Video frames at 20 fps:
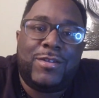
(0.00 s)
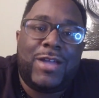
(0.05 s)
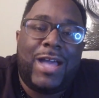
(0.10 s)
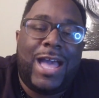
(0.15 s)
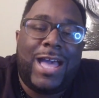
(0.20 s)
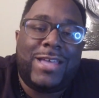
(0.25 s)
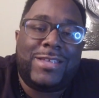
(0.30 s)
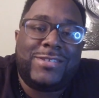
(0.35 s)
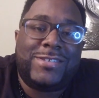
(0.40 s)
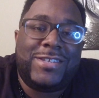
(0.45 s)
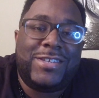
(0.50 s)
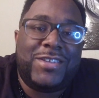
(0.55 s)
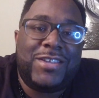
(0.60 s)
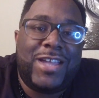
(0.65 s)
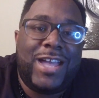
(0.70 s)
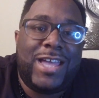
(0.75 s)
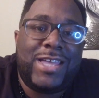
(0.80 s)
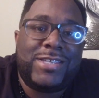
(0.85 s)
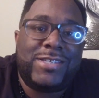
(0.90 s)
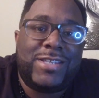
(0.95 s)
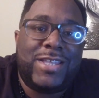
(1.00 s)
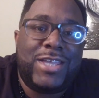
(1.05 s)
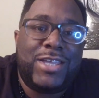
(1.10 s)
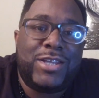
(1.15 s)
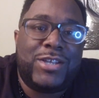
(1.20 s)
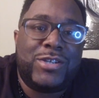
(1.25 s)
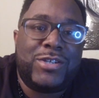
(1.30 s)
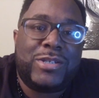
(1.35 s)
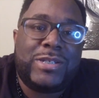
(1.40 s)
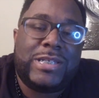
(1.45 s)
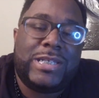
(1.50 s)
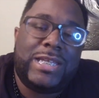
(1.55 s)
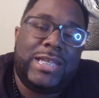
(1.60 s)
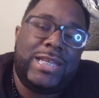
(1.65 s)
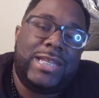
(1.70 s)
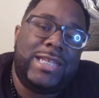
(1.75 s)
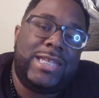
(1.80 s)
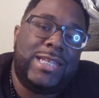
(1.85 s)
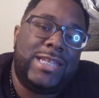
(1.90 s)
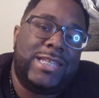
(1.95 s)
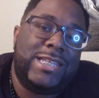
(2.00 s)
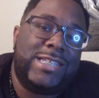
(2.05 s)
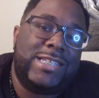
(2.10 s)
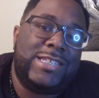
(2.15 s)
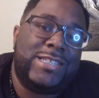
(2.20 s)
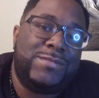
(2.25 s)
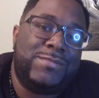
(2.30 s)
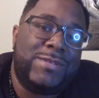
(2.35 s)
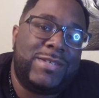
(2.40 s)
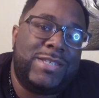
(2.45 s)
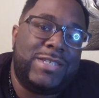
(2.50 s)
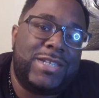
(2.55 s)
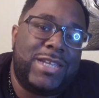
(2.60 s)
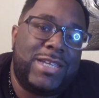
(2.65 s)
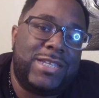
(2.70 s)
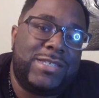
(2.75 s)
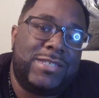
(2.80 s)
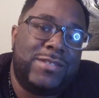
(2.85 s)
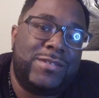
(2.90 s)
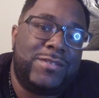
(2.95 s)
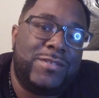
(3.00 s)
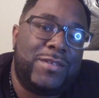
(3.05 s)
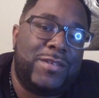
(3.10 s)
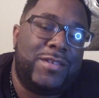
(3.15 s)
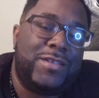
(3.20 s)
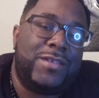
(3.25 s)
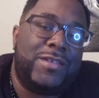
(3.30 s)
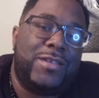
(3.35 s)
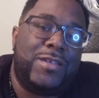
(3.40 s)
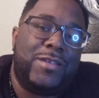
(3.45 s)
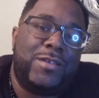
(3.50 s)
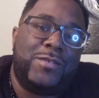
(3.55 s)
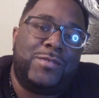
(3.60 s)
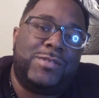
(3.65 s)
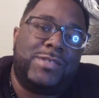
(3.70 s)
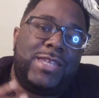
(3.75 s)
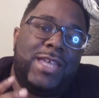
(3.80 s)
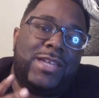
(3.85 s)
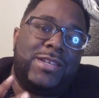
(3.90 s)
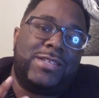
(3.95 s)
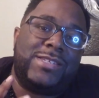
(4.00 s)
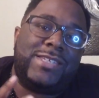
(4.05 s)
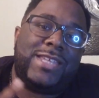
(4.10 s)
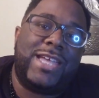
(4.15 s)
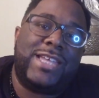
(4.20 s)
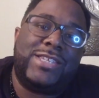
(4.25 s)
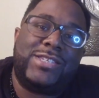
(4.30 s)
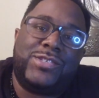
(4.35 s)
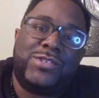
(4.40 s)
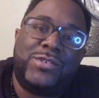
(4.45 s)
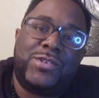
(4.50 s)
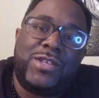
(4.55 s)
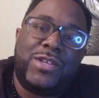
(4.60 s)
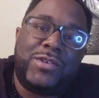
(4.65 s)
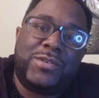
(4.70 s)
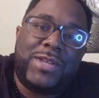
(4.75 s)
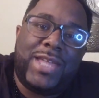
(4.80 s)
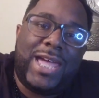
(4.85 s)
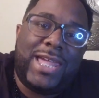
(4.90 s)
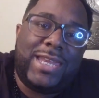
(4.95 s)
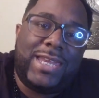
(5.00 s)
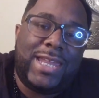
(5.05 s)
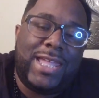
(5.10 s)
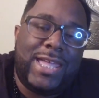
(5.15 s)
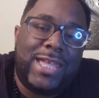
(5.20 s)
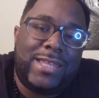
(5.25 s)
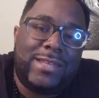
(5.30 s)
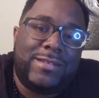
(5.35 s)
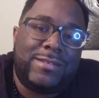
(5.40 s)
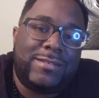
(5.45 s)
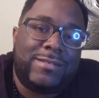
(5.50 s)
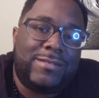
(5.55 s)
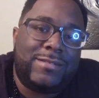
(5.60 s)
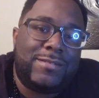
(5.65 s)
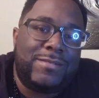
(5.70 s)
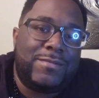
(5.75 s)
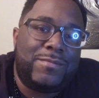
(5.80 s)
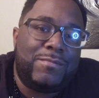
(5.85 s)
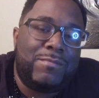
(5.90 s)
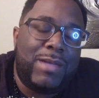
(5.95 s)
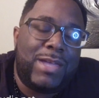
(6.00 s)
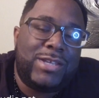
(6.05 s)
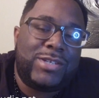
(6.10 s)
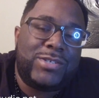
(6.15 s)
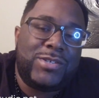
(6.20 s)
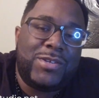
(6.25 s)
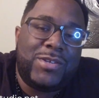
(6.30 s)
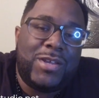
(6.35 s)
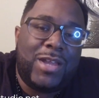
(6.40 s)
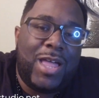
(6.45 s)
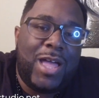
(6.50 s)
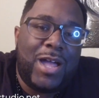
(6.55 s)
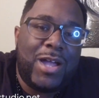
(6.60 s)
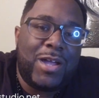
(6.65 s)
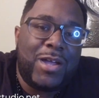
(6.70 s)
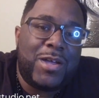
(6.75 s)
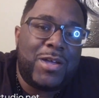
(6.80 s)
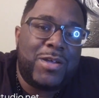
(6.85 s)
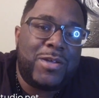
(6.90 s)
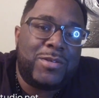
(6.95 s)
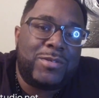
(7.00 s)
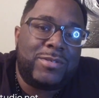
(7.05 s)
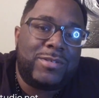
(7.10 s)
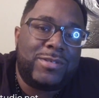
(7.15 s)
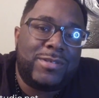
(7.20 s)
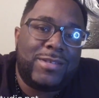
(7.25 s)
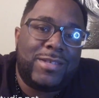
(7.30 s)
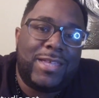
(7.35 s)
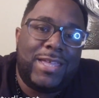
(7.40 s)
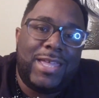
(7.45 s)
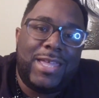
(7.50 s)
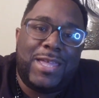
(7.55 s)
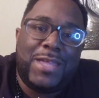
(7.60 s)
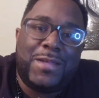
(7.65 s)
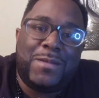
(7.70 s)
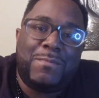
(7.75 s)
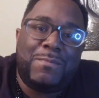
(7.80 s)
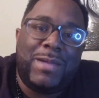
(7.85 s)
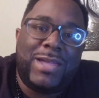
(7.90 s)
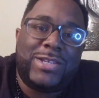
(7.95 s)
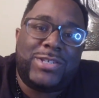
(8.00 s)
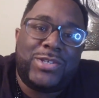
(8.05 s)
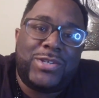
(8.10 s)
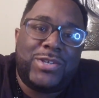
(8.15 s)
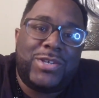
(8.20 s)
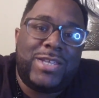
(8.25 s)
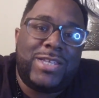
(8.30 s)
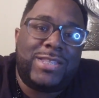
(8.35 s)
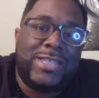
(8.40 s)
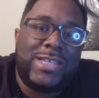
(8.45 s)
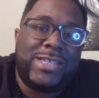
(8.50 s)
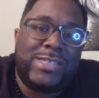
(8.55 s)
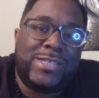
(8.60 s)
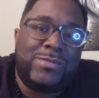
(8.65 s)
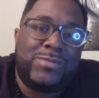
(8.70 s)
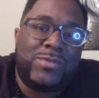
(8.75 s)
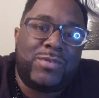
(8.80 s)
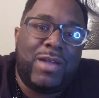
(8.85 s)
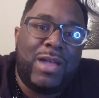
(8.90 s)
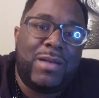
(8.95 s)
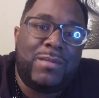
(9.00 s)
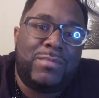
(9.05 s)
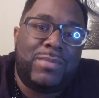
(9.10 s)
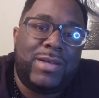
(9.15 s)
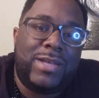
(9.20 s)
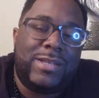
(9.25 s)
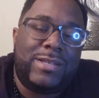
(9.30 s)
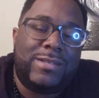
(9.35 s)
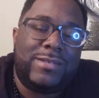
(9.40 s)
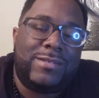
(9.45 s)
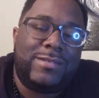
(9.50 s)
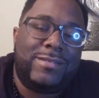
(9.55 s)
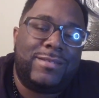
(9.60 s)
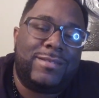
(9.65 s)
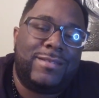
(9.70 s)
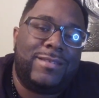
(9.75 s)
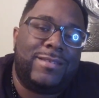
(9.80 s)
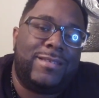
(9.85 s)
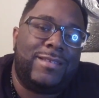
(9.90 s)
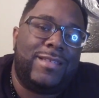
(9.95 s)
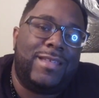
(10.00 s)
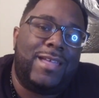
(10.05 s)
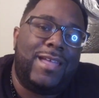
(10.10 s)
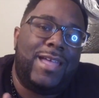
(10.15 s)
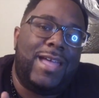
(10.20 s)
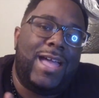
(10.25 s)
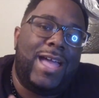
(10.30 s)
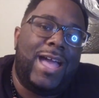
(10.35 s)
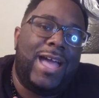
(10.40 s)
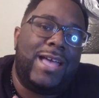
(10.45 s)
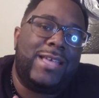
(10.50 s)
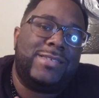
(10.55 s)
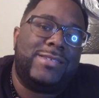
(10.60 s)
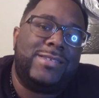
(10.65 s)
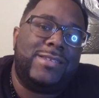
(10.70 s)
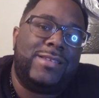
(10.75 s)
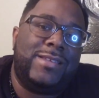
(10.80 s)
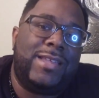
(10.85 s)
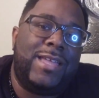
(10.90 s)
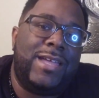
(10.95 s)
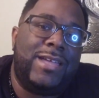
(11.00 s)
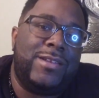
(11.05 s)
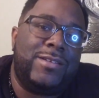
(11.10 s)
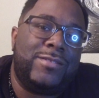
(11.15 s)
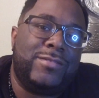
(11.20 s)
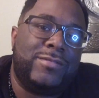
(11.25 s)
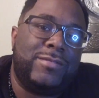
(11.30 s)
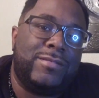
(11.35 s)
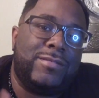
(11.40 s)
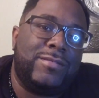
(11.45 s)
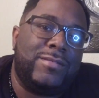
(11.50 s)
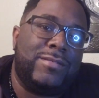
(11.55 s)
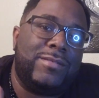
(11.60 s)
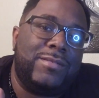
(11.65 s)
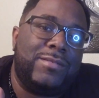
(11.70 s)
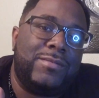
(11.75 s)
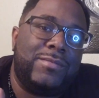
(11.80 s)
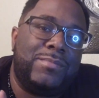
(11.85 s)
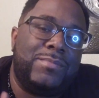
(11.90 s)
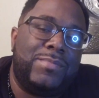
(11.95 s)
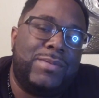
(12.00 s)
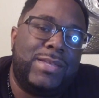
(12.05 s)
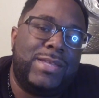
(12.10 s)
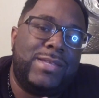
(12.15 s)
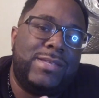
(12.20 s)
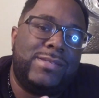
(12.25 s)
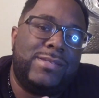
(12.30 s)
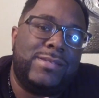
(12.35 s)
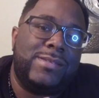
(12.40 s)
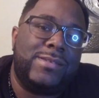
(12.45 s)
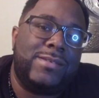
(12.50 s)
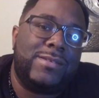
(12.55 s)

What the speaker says: I'll see you guys later. And again, this has been Jason, sounddesignstudio.net. Make sure you log on, make sure you hit that subscribe button. I'll see you later. Peace.